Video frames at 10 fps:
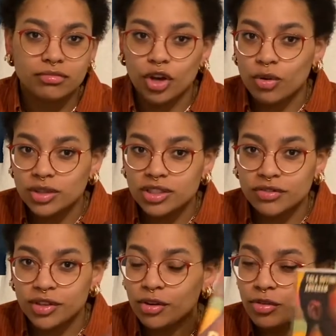go watch that
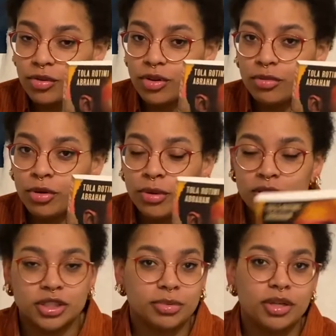video if you want to know more about
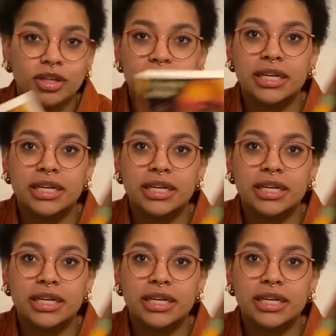this book.